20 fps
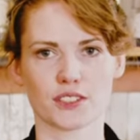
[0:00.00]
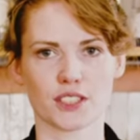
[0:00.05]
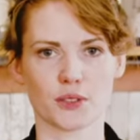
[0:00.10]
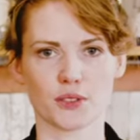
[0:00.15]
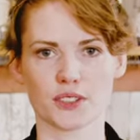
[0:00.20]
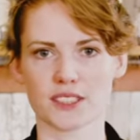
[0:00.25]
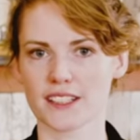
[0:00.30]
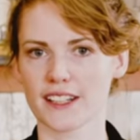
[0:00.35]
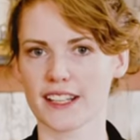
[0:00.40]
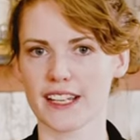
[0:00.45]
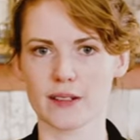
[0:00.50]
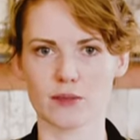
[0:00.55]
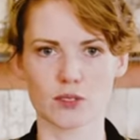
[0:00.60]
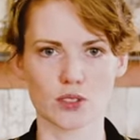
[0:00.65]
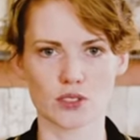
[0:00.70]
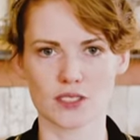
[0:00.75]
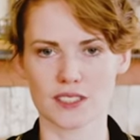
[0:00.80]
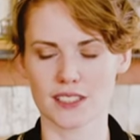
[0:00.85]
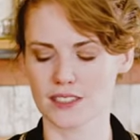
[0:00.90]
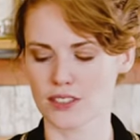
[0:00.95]
sour the lime
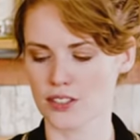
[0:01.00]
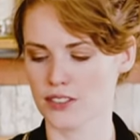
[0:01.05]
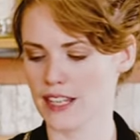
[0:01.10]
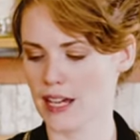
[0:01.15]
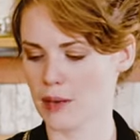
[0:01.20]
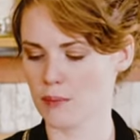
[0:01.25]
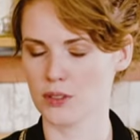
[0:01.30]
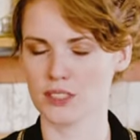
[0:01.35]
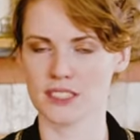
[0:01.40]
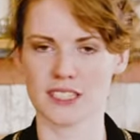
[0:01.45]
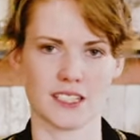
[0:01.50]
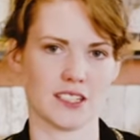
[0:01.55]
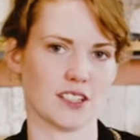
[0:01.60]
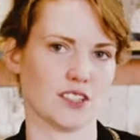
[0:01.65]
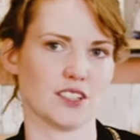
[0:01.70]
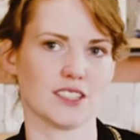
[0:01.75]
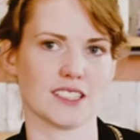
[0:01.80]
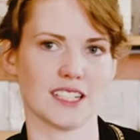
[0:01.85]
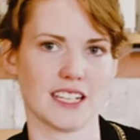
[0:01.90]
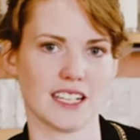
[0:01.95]
juice is on that
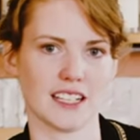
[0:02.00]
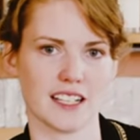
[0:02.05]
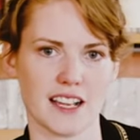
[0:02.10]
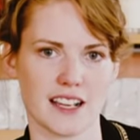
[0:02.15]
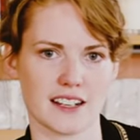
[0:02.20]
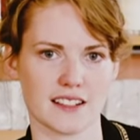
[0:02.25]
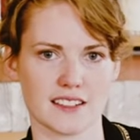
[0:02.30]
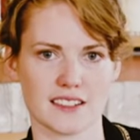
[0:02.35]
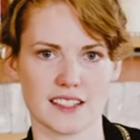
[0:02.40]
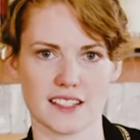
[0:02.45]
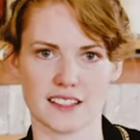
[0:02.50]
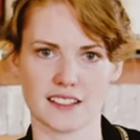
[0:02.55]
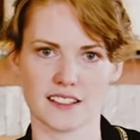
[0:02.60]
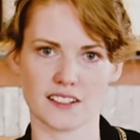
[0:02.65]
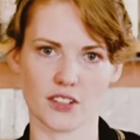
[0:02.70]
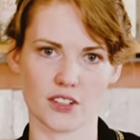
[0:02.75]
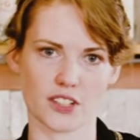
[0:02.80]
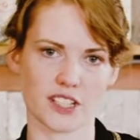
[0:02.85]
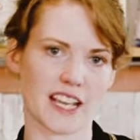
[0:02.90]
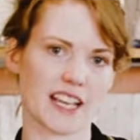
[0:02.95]
particular day,
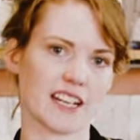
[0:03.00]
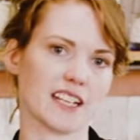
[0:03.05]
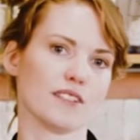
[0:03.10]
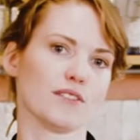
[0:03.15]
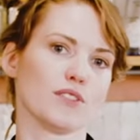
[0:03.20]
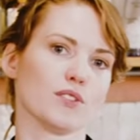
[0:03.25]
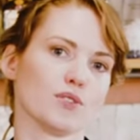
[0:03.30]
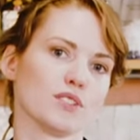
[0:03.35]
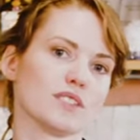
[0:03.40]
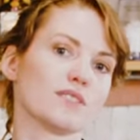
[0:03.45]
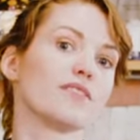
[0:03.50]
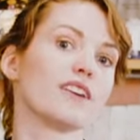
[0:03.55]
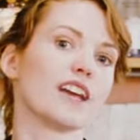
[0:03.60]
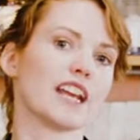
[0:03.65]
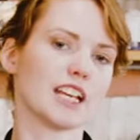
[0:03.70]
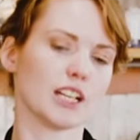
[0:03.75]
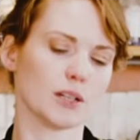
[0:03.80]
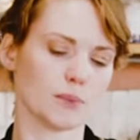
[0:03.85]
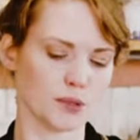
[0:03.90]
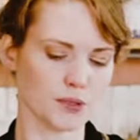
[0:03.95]
anything on any of those
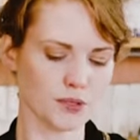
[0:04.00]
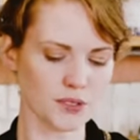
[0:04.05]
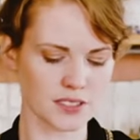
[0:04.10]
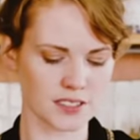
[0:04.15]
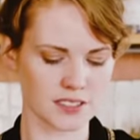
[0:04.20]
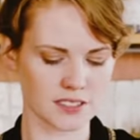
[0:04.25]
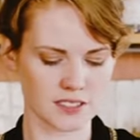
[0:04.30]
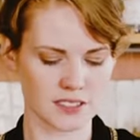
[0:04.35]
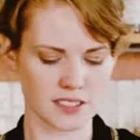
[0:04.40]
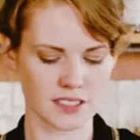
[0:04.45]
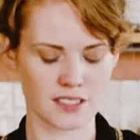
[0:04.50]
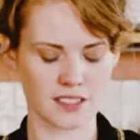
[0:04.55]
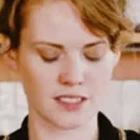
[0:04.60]
variables.